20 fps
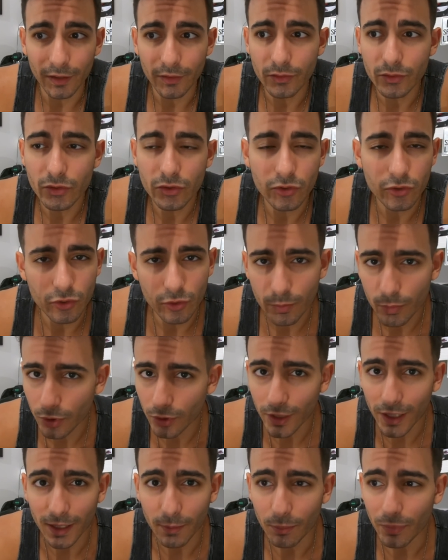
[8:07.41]
super
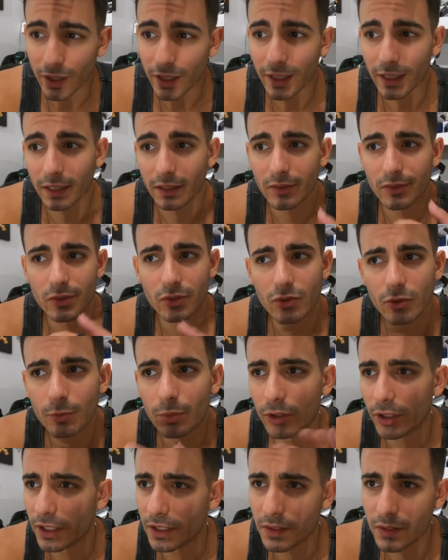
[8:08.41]
light bike,
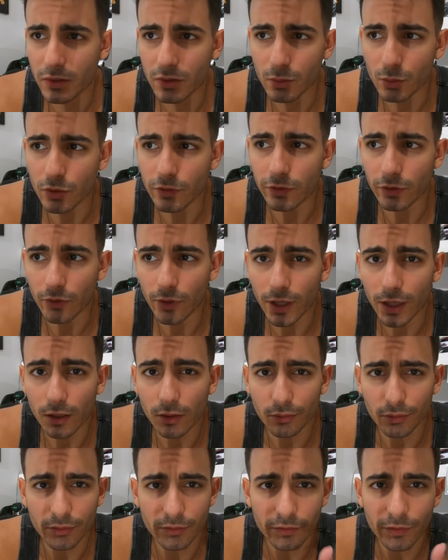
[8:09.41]
super easy to move
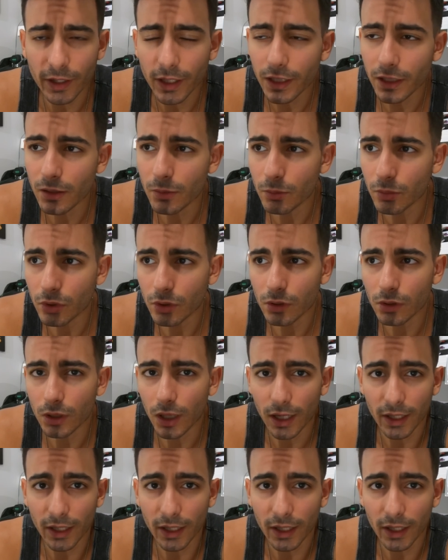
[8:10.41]
around, very nimble.